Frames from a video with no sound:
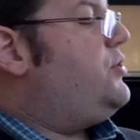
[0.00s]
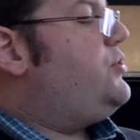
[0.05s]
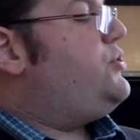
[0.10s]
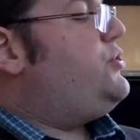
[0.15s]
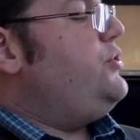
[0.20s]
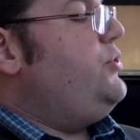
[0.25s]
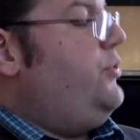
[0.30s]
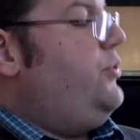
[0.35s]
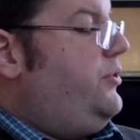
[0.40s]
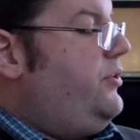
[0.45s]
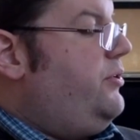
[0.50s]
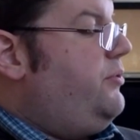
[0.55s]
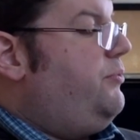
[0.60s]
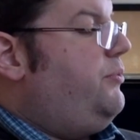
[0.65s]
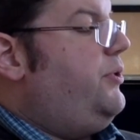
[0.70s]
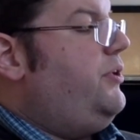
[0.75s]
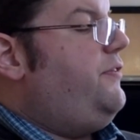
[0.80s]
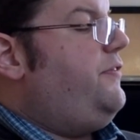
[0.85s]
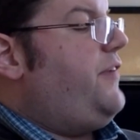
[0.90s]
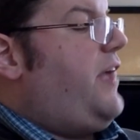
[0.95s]
Soon,
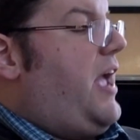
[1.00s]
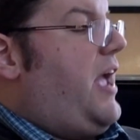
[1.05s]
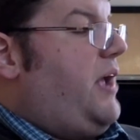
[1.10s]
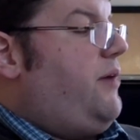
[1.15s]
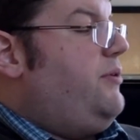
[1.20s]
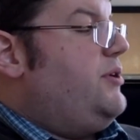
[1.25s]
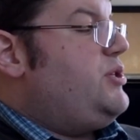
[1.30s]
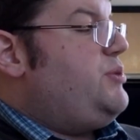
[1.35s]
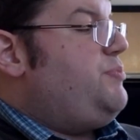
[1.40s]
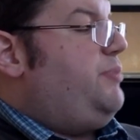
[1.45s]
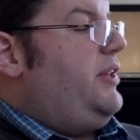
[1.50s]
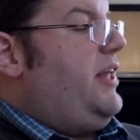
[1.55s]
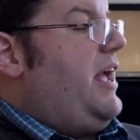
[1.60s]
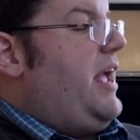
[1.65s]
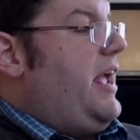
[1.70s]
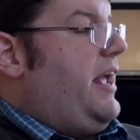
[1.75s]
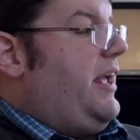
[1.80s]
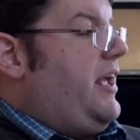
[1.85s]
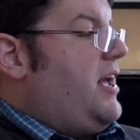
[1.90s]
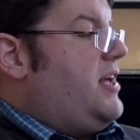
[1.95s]
Wolfgang was
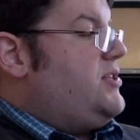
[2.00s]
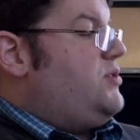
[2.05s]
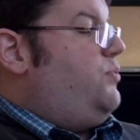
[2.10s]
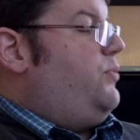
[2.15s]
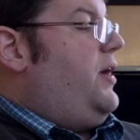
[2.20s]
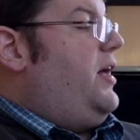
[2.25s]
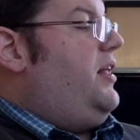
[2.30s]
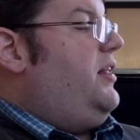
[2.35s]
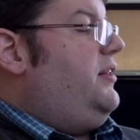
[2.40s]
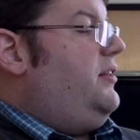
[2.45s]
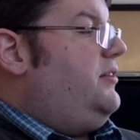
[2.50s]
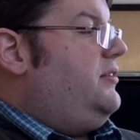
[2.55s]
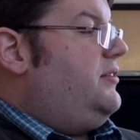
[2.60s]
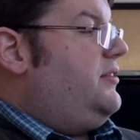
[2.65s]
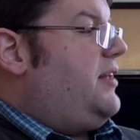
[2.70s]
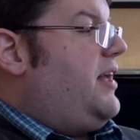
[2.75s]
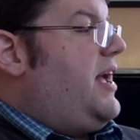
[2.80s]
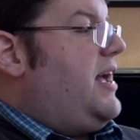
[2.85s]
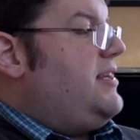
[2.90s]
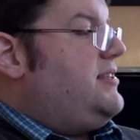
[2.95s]
playing as well
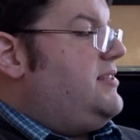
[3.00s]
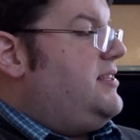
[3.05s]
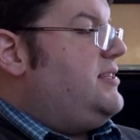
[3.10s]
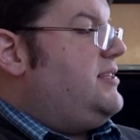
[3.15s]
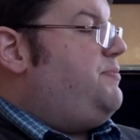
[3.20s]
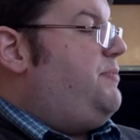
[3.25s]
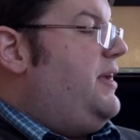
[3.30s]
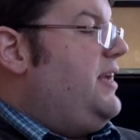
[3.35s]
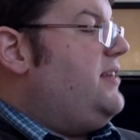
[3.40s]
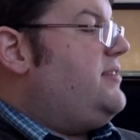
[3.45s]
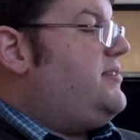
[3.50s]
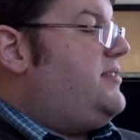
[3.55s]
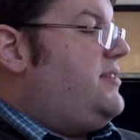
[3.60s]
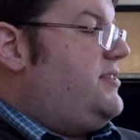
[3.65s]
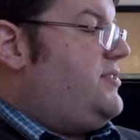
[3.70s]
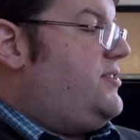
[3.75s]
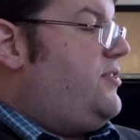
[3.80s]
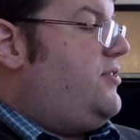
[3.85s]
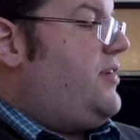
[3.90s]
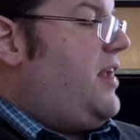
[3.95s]
as his big
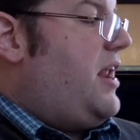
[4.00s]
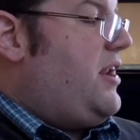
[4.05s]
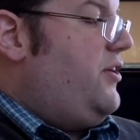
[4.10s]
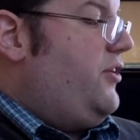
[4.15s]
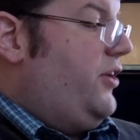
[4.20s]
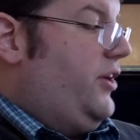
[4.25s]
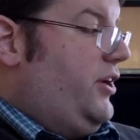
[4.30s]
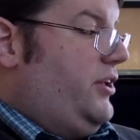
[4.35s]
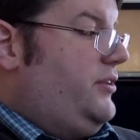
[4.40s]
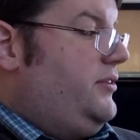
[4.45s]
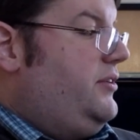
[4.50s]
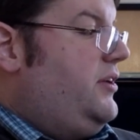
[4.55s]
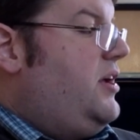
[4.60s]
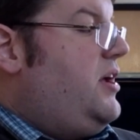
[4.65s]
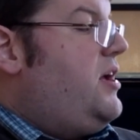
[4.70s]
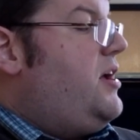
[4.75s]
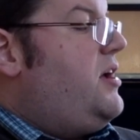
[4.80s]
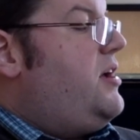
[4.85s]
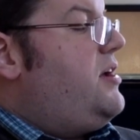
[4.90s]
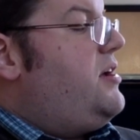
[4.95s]
sister Nannerl.
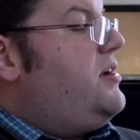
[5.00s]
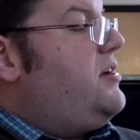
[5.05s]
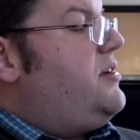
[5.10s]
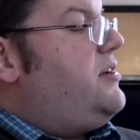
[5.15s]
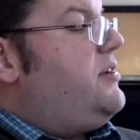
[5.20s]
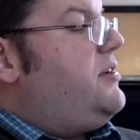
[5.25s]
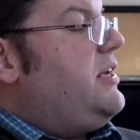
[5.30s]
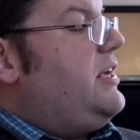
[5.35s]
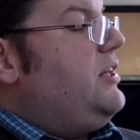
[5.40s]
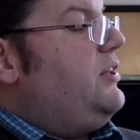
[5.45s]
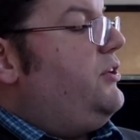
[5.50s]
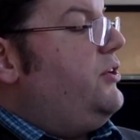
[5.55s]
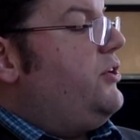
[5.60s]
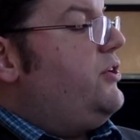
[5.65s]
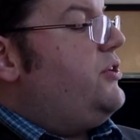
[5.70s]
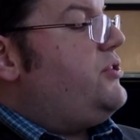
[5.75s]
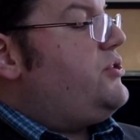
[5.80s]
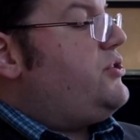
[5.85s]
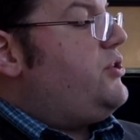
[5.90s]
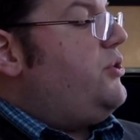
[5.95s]
He
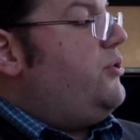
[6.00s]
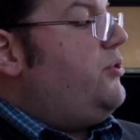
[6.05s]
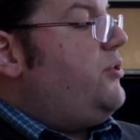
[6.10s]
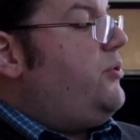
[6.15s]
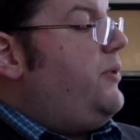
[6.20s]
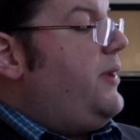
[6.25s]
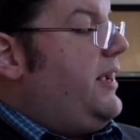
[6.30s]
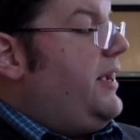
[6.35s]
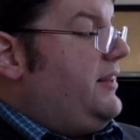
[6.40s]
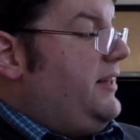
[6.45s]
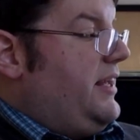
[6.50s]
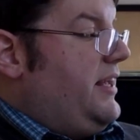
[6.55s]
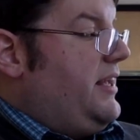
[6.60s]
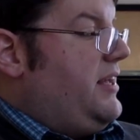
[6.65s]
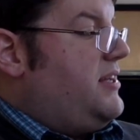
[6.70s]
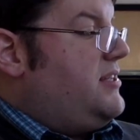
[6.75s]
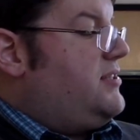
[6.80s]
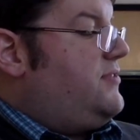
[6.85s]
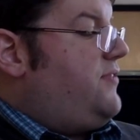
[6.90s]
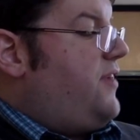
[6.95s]
learned so quickly
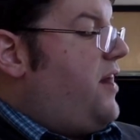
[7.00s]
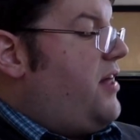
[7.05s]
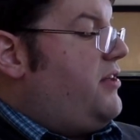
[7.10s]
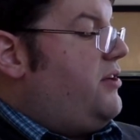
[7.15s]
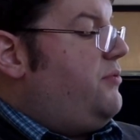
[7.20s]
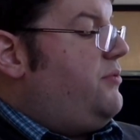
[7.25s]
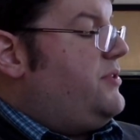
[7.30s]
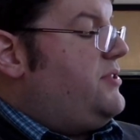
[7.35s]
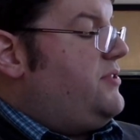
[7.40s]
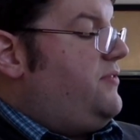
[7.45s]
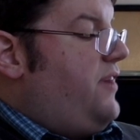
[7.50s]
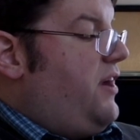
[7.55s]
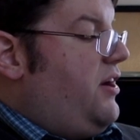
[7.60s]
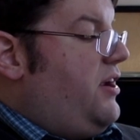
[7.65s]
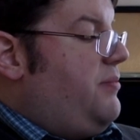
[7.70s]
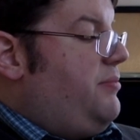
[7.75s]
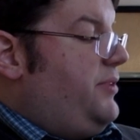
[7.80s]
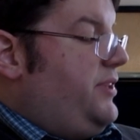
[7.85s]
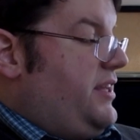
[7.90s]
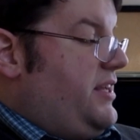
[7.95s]
his father was
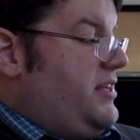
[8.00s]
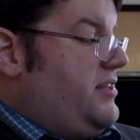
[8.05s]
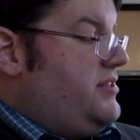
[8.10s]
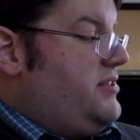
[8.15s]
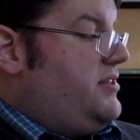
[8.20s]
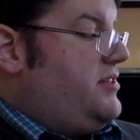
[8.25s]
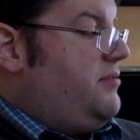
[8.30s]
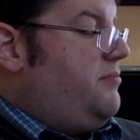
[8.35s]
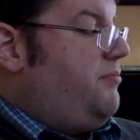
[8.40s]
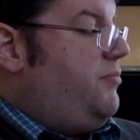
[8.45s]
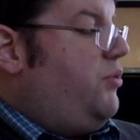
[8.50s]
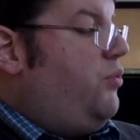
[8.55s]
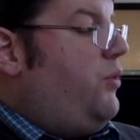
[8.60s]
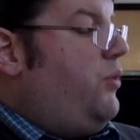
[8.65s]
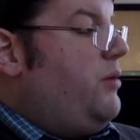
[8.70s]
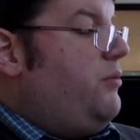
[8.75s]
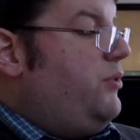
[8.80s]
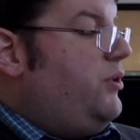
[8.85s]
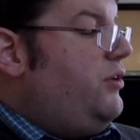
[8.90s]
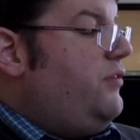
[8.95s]
very pleased, but
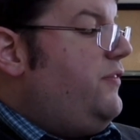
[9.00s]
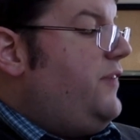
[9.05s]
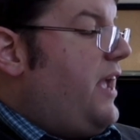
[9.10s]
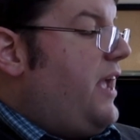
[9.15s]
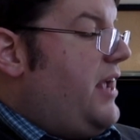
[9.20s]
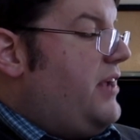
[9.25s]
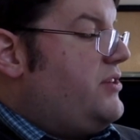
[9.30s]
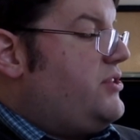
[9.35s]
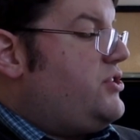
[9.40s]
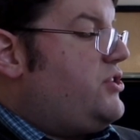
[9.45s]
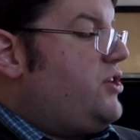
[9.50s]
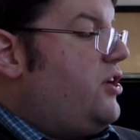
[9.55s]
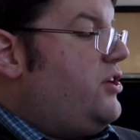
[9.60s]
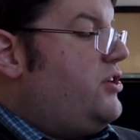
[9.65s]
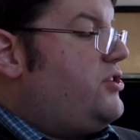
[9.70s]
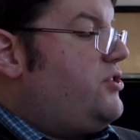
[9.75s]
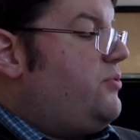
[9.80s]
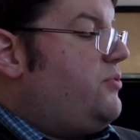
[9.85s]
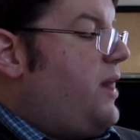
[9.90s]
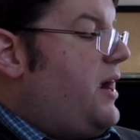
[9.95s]
when Wolfgang
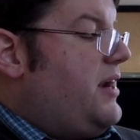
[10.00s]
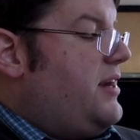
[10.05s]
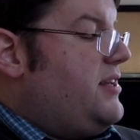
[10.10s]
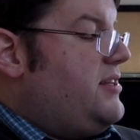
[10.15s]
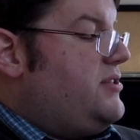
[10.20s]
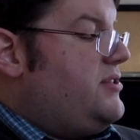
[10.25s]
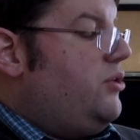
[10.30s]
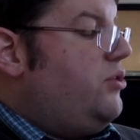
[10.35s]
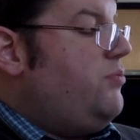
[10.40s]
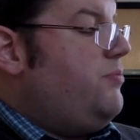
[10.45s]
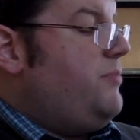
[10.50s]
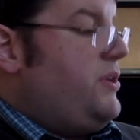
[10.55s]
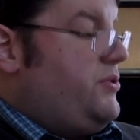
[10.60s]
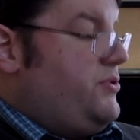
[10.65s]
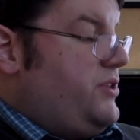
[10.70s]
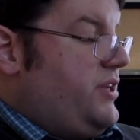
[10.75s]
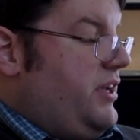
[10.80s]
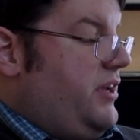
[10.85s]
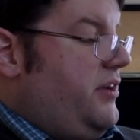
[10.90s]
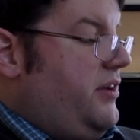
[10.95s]
started to write his own
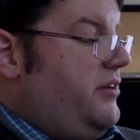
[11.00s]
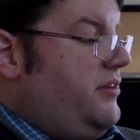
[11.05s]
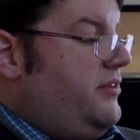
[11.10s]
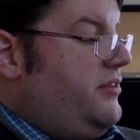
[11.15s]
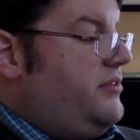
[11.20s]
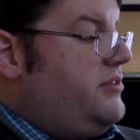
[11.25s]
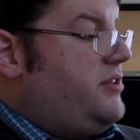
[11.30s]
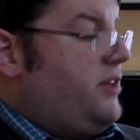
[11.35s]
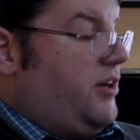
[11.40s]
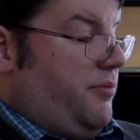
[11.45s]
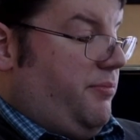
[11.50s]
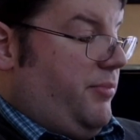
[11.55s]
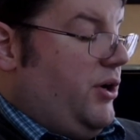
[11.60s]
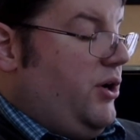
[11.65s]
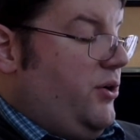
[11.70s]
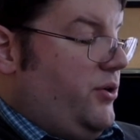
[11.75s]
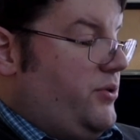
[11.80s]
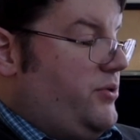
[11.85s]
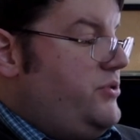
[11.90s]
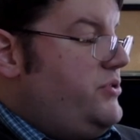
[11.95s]
music, to
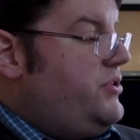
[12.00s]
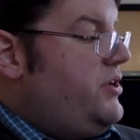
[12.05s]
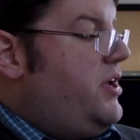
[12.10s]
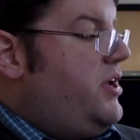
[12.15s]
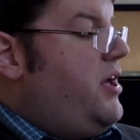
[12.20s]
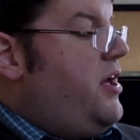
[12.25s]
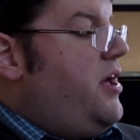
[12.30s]
compose,